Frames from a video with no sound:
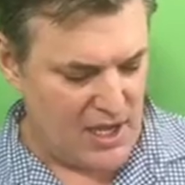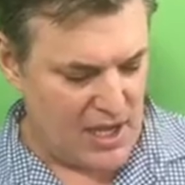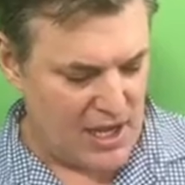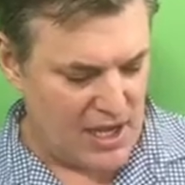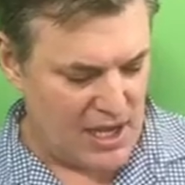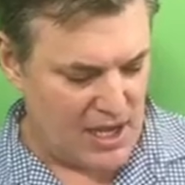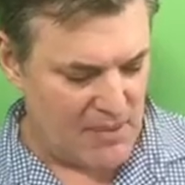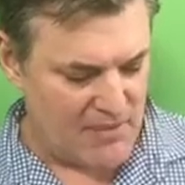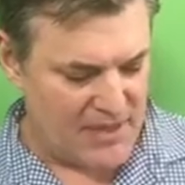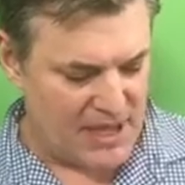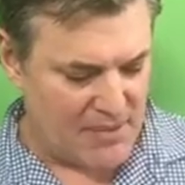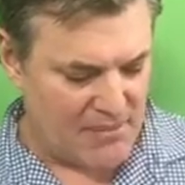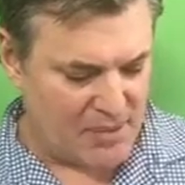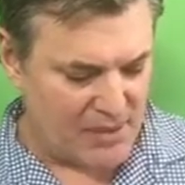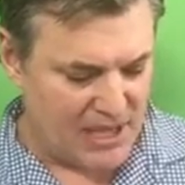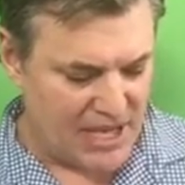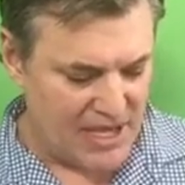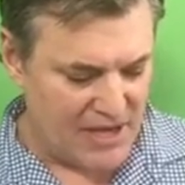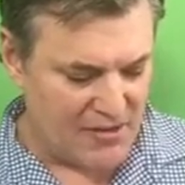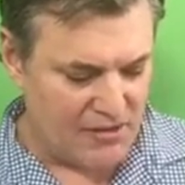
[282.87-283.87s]
That
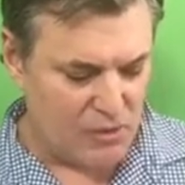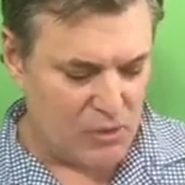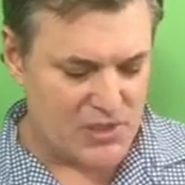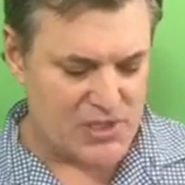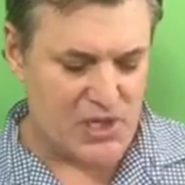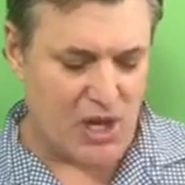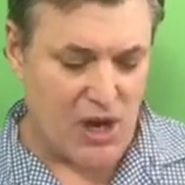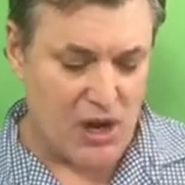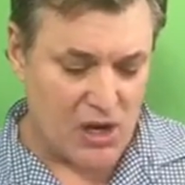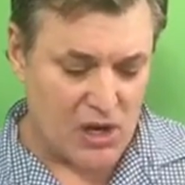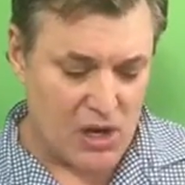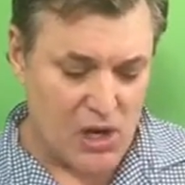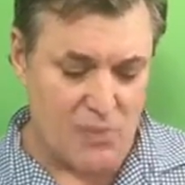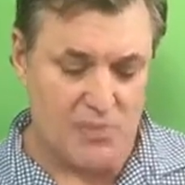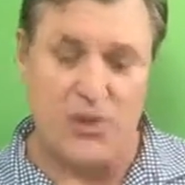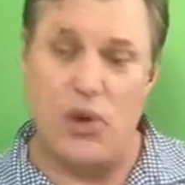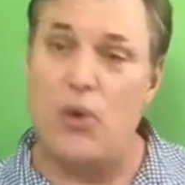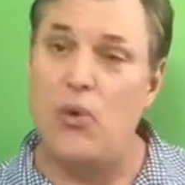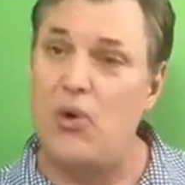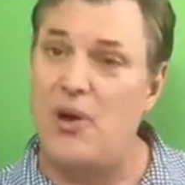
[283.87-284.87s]
plaintiff was
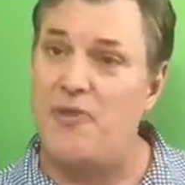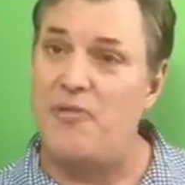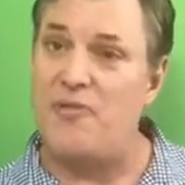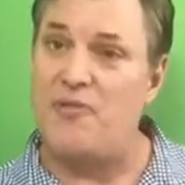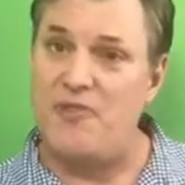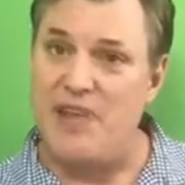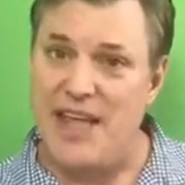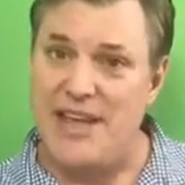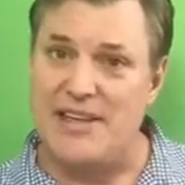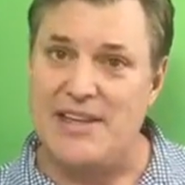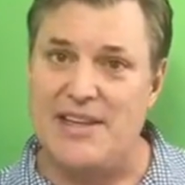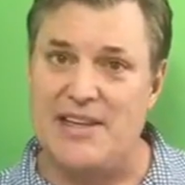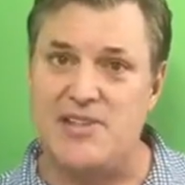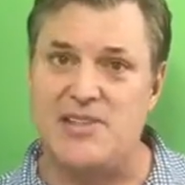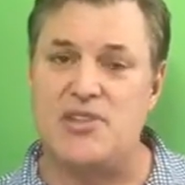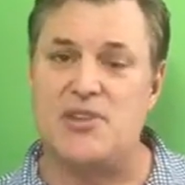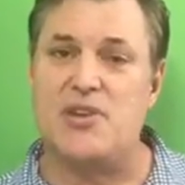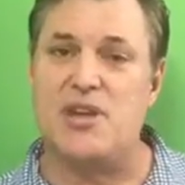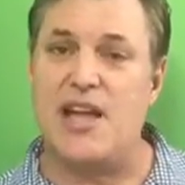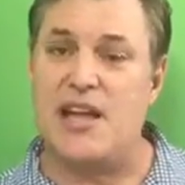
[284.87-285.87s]
harmed or
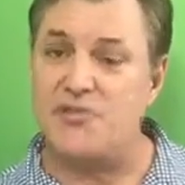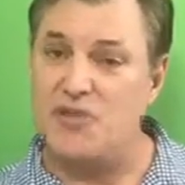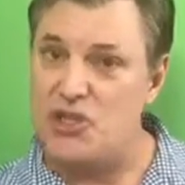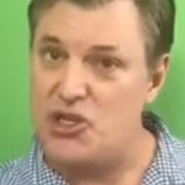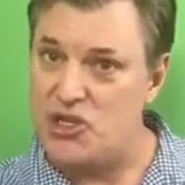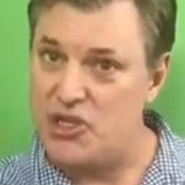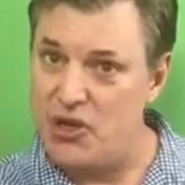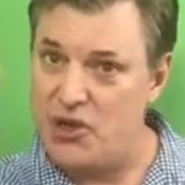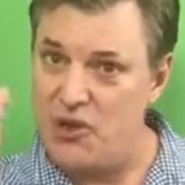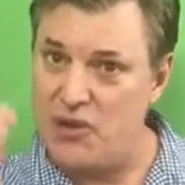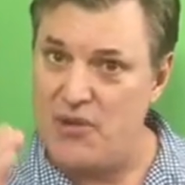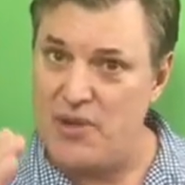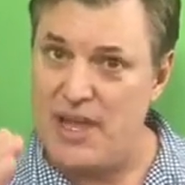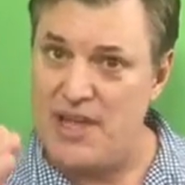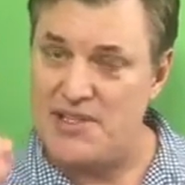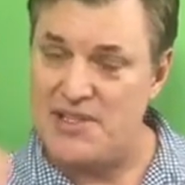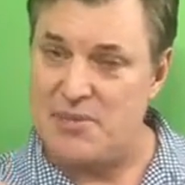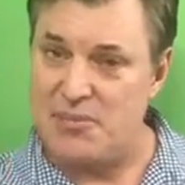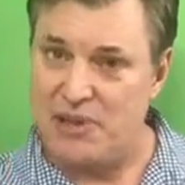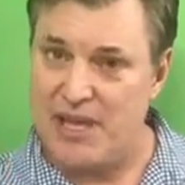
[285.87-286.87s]
offended. So you have to show
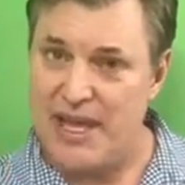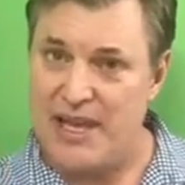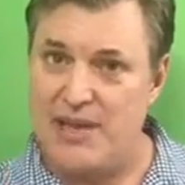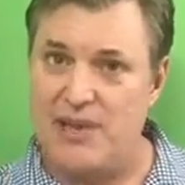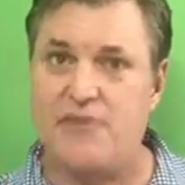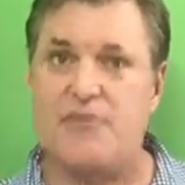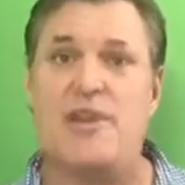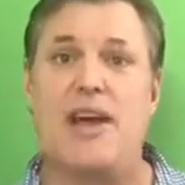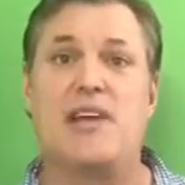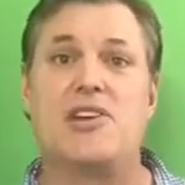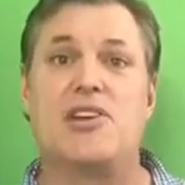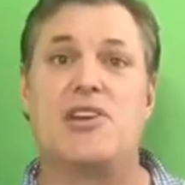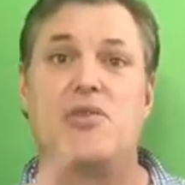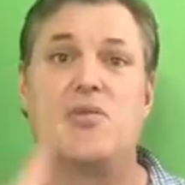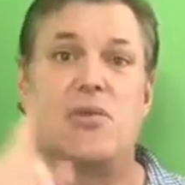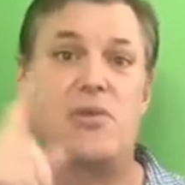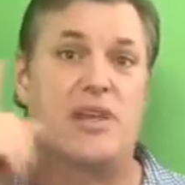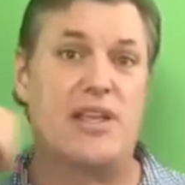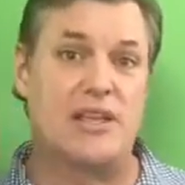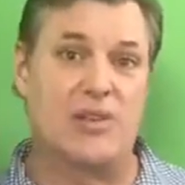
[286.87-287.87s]
as a plaintiff that you
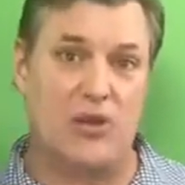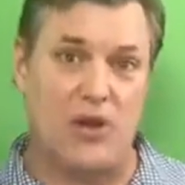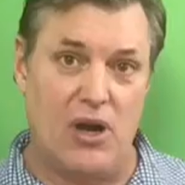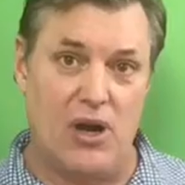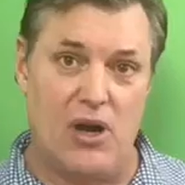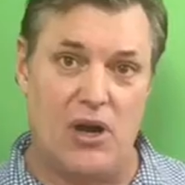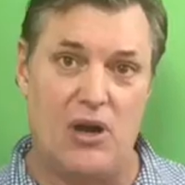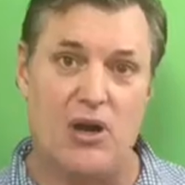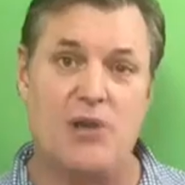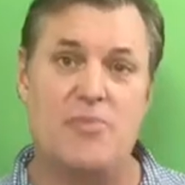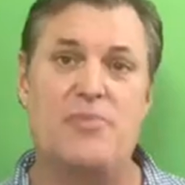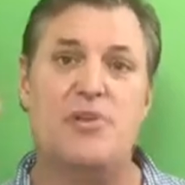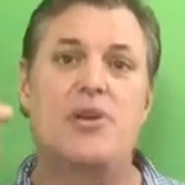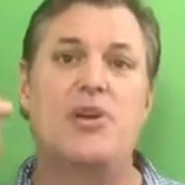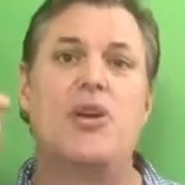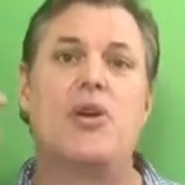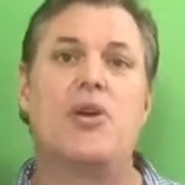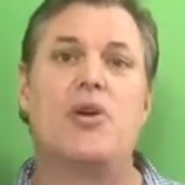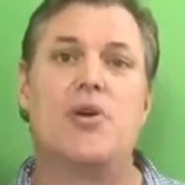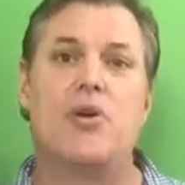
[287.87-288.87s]
were either harmed
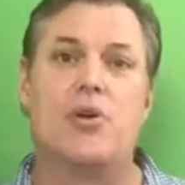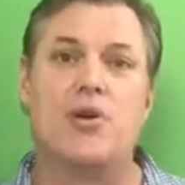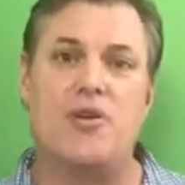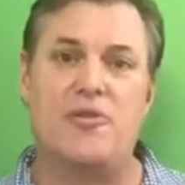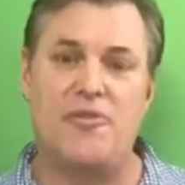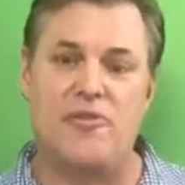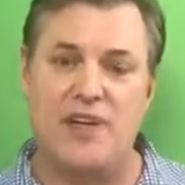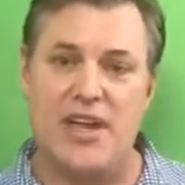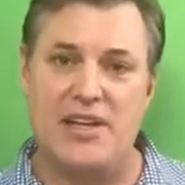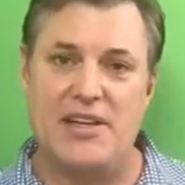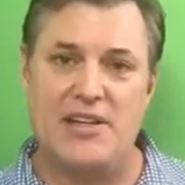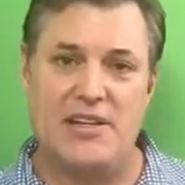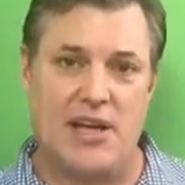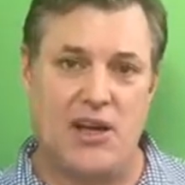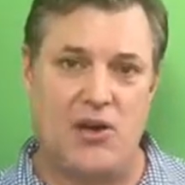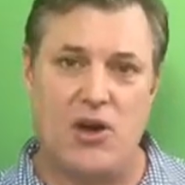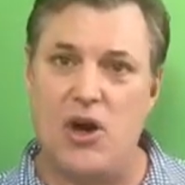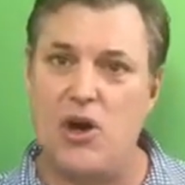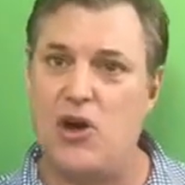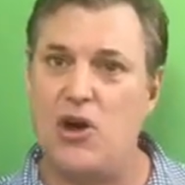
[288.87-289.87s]
or offended.
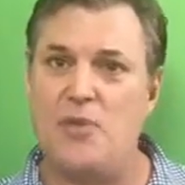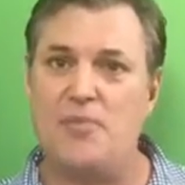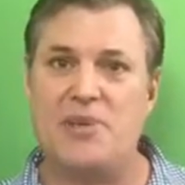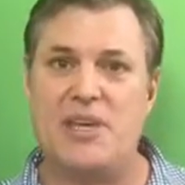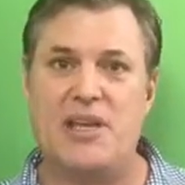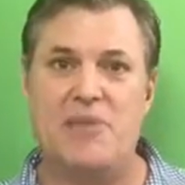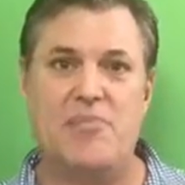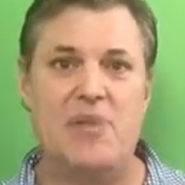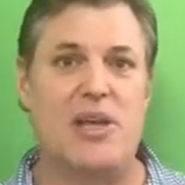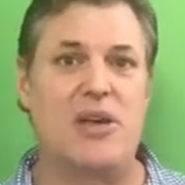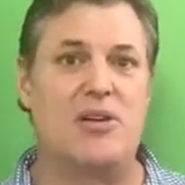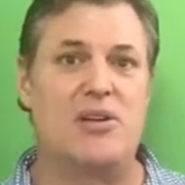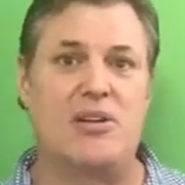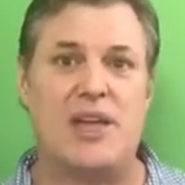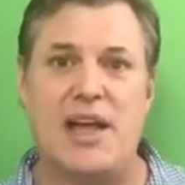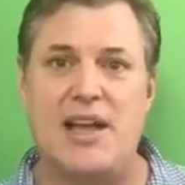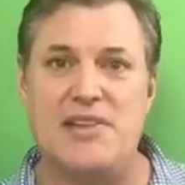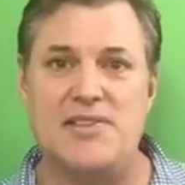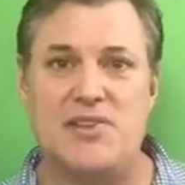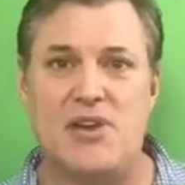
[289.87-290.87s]
Now, harmed can be all
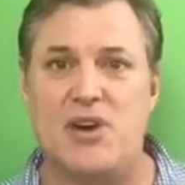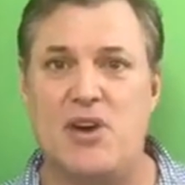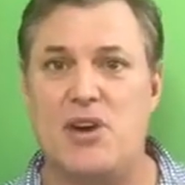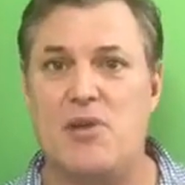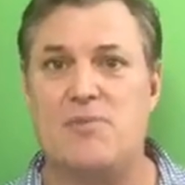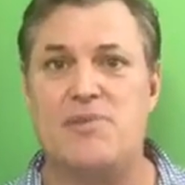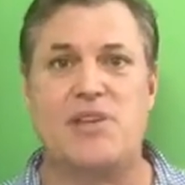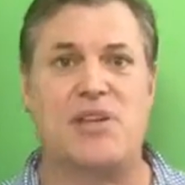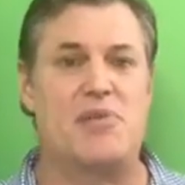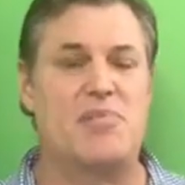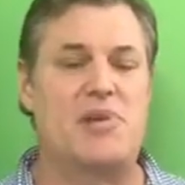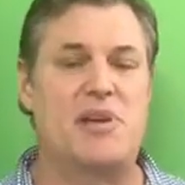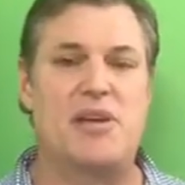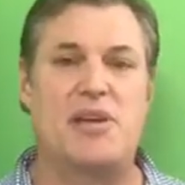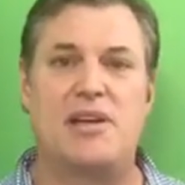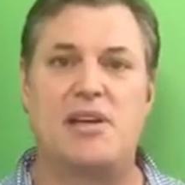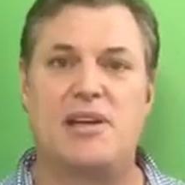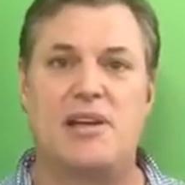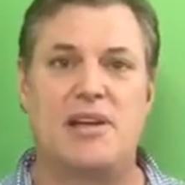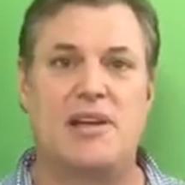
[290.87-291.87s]
kinds of harms. It could
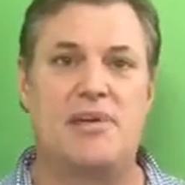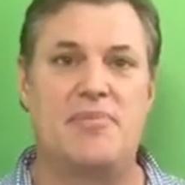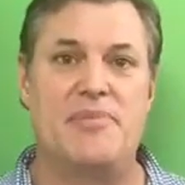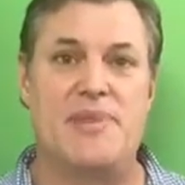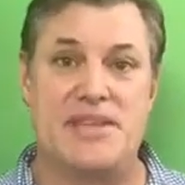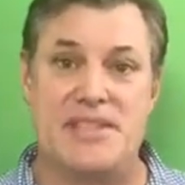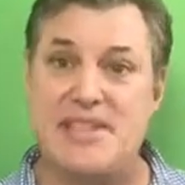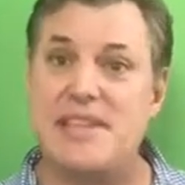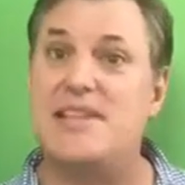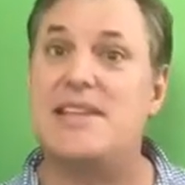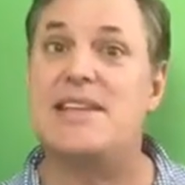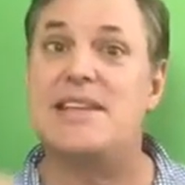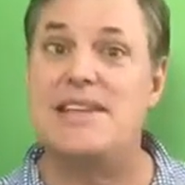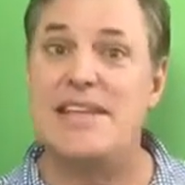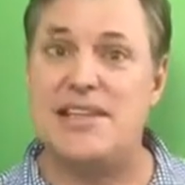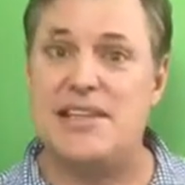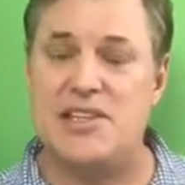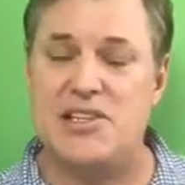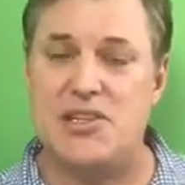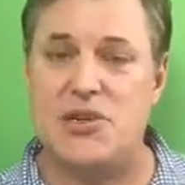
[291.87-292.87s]
be, this is a
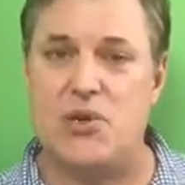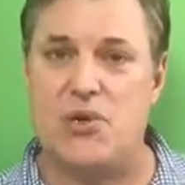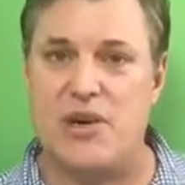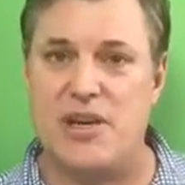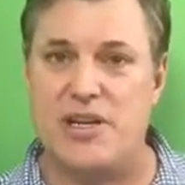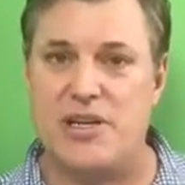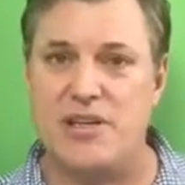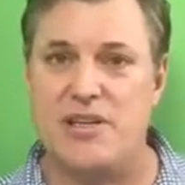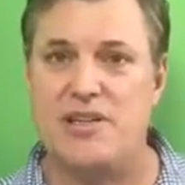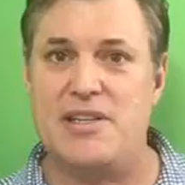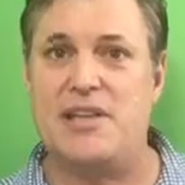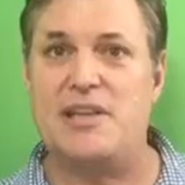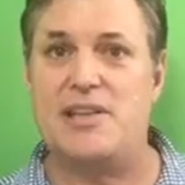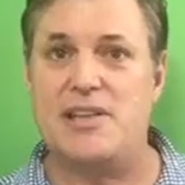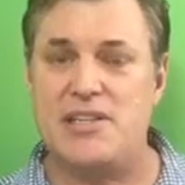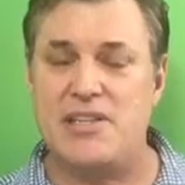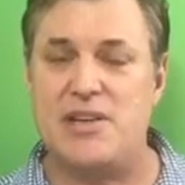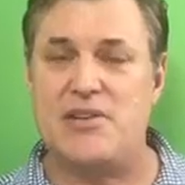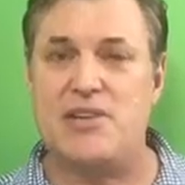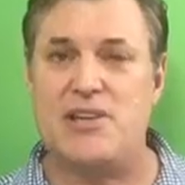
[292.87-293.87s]

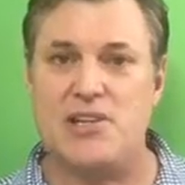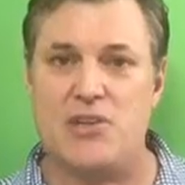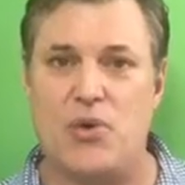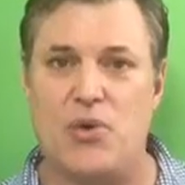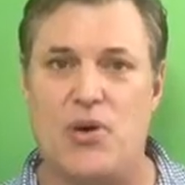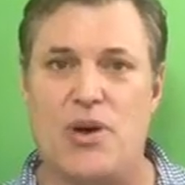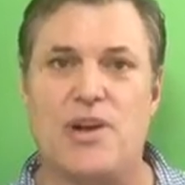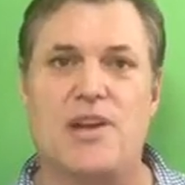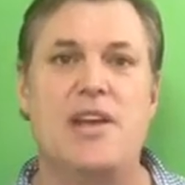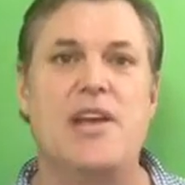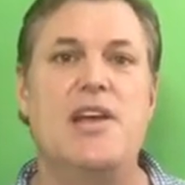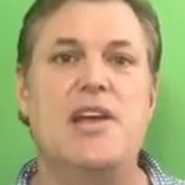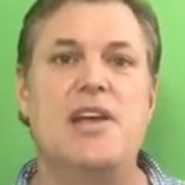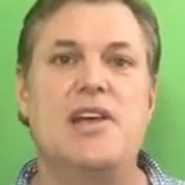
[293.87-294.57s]
dignitary tort.